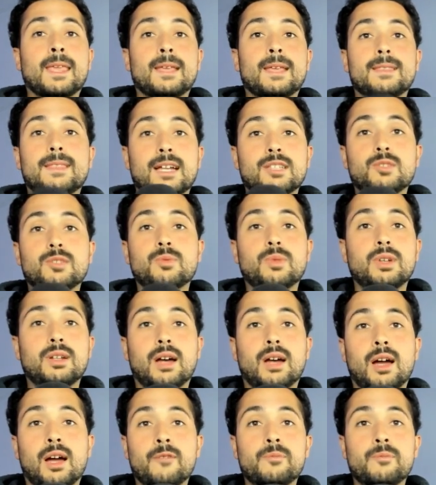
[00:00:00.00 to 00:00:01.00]
that's
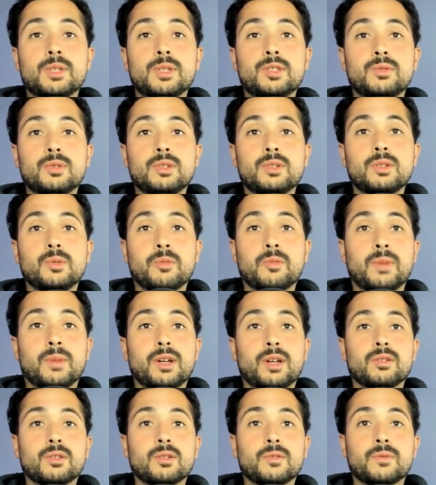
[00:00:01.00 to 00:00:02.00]
what I've been doing with my
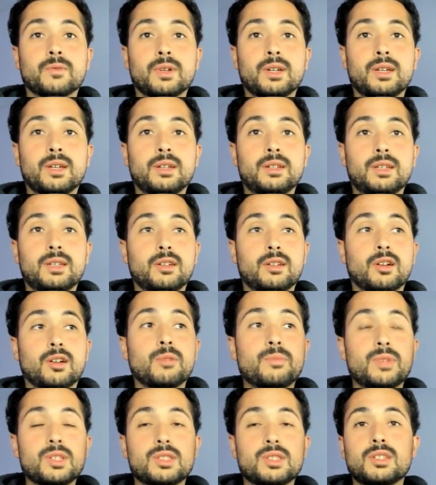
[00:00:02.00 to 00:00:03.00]
girlfriend in our
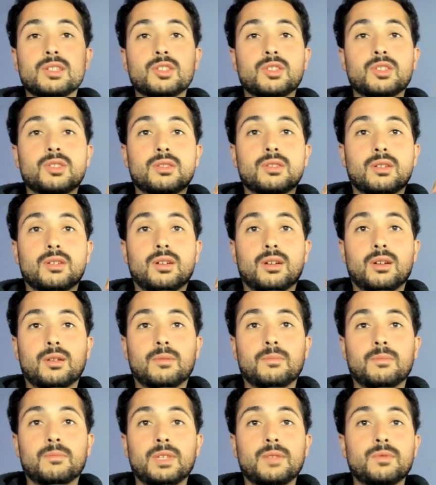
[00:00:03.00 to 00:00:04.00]
business.
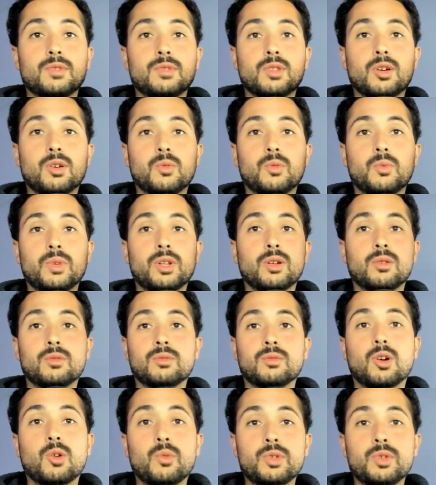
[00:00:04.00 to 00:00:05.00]
Even though we don't
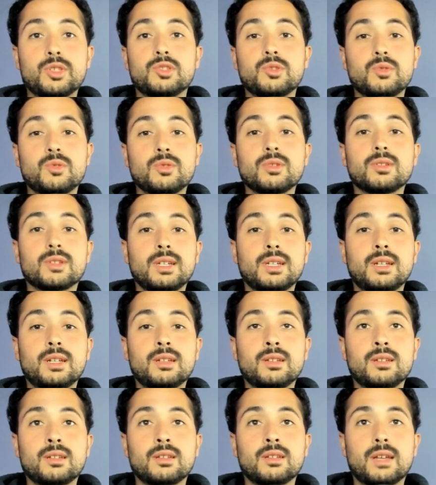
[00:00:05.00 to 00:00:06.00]
always do the
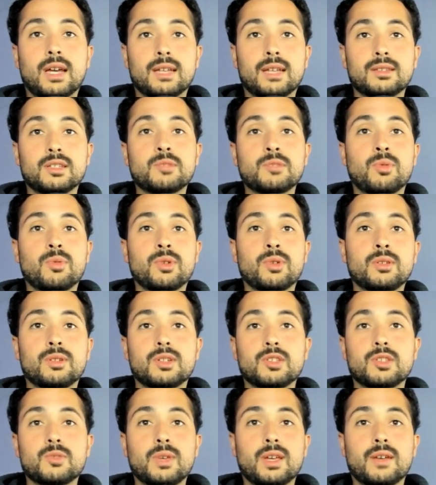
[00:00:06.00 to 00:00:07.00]
cleaning at this point
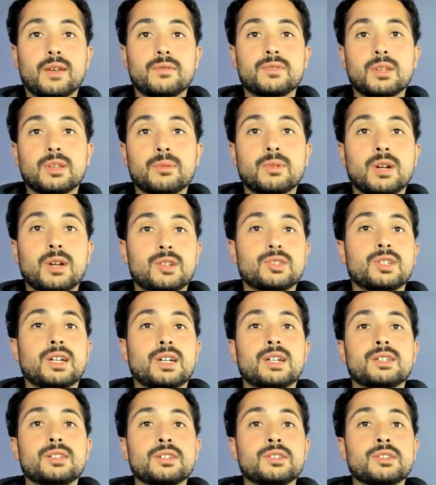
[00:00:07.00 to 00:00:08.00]
because we have
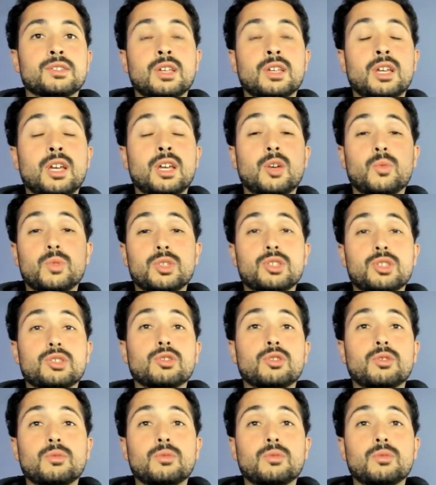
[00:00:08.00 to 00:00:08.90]
subcontractors, we still